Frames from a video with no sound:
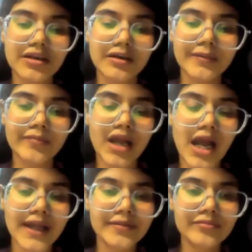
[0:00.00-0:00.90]

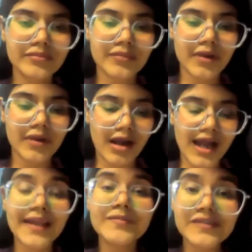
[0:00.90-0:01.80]
I
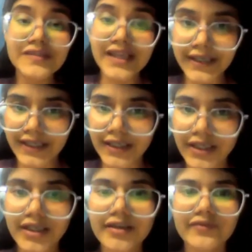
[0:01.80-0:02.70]
am society,
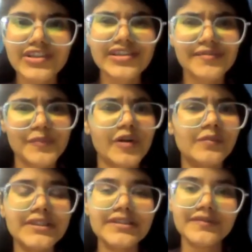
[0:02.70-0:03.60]
which is
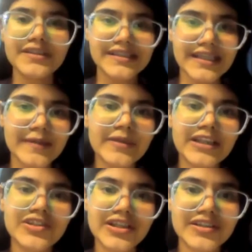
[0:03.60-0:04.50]
probably the first time
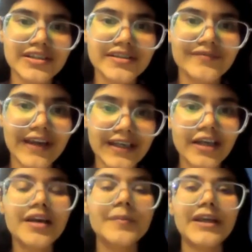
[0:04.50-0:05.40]
any judges
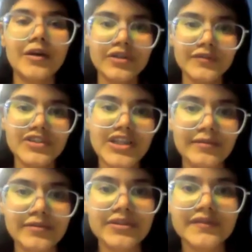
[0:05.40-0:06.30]
finally coming out of the
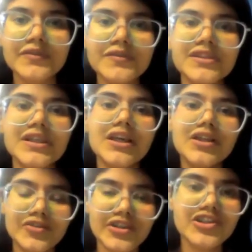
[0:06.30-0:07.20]
shambles of those
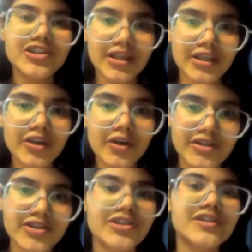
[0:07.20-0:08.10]
judicial
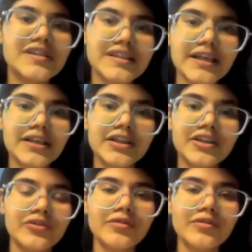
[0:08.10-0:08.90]
unconscious, and